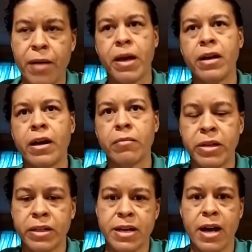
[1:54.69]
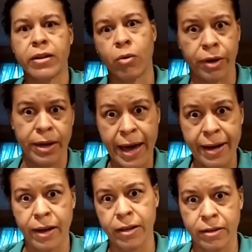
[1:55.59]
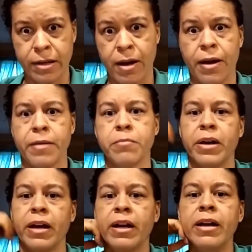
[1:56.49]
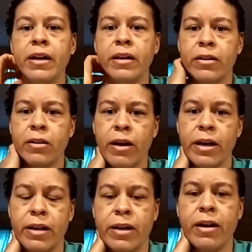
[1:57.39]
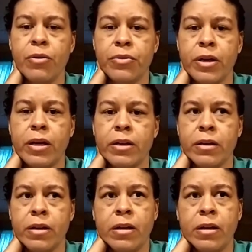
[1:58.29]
I may not have been exactly organic at the time, but, you know, I eat healthy. And